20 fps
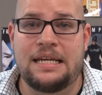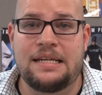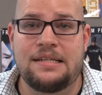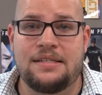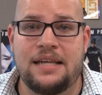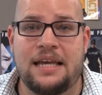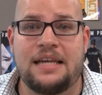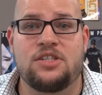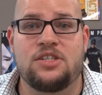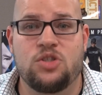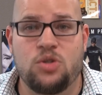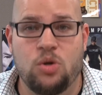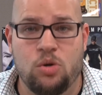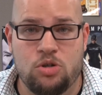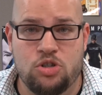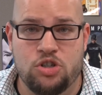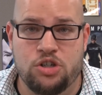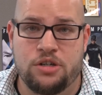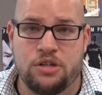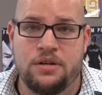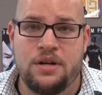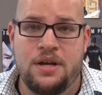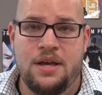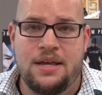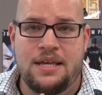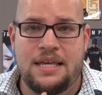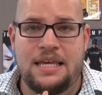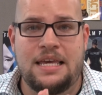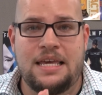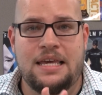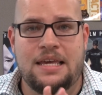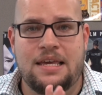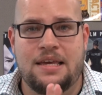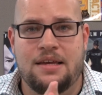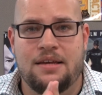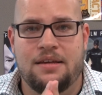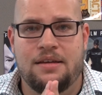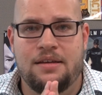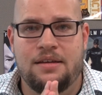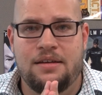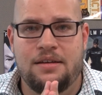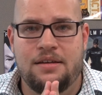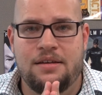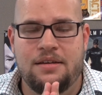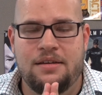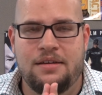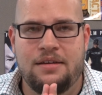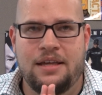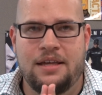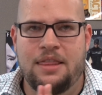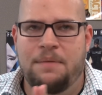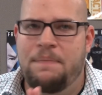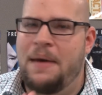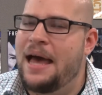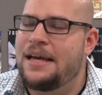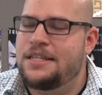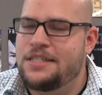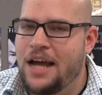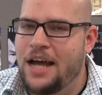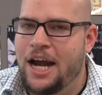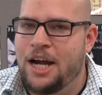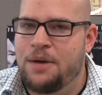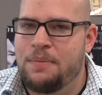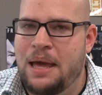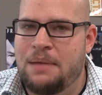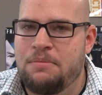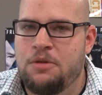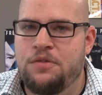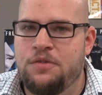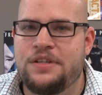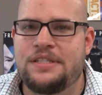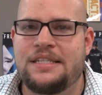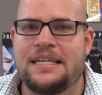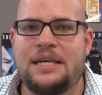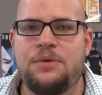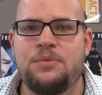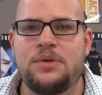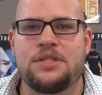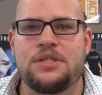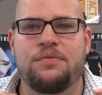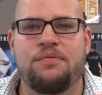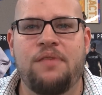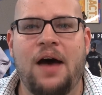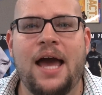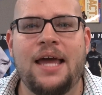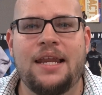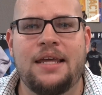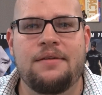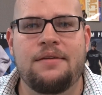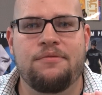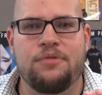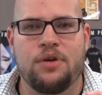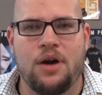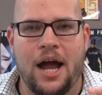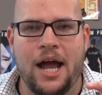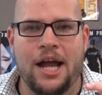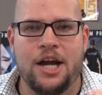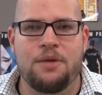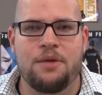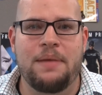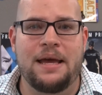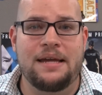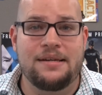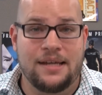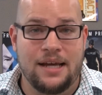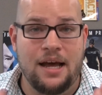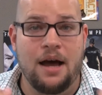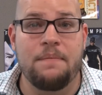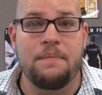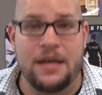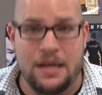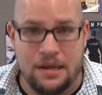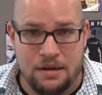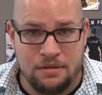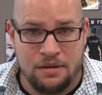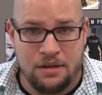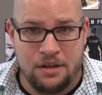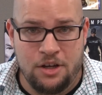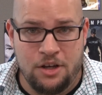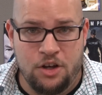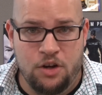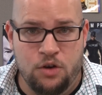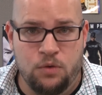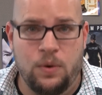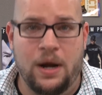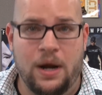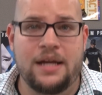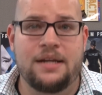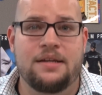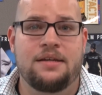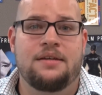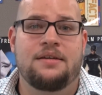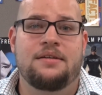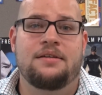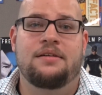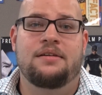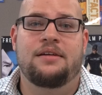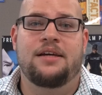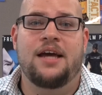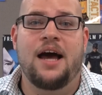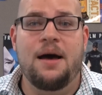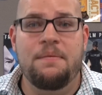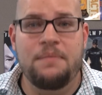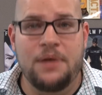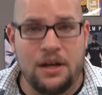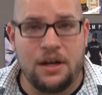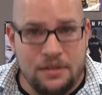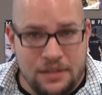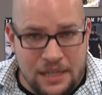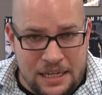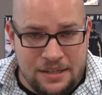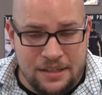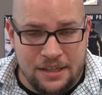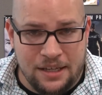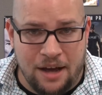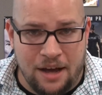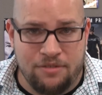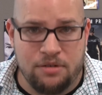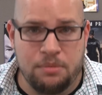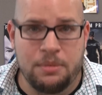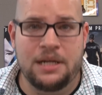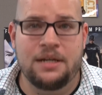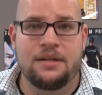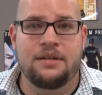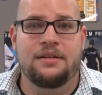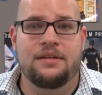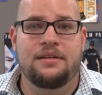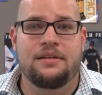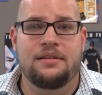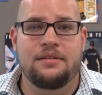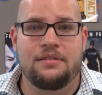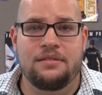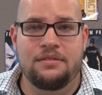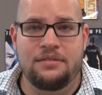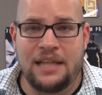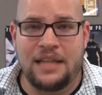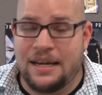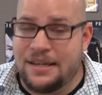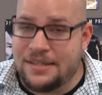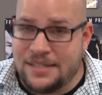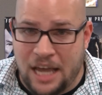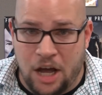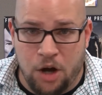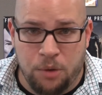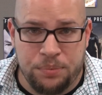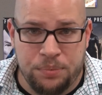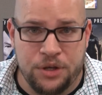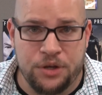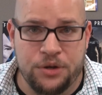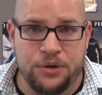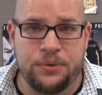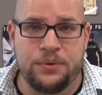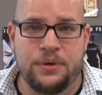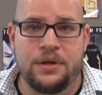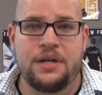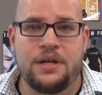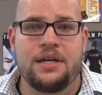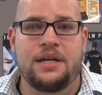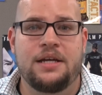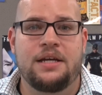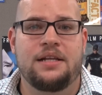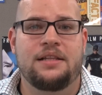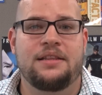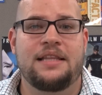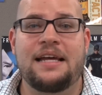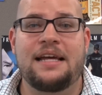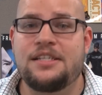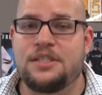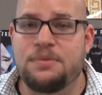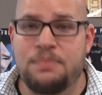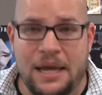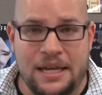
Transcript: is a soldier. He, in the past Iron Man movies, he was fighting for Iron Man to come in, right? Come into the government, let us help you, let us